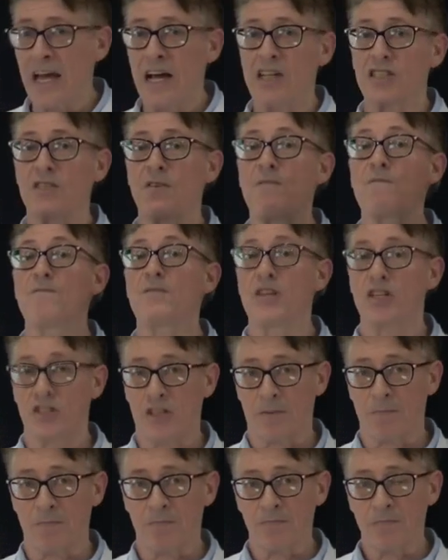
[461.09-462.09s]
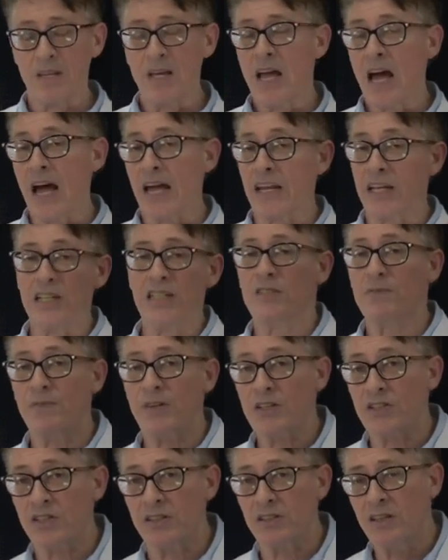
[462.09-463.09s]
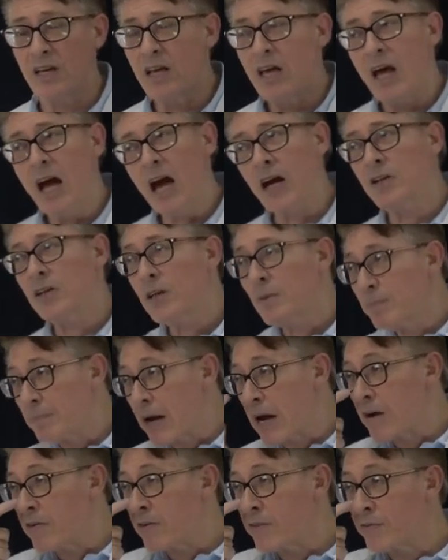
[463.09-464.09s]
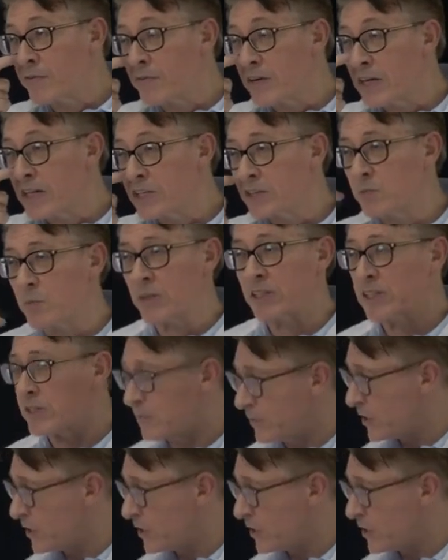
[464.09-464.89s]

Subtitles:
has a vision. And his vision, I'm going to paraphrase what his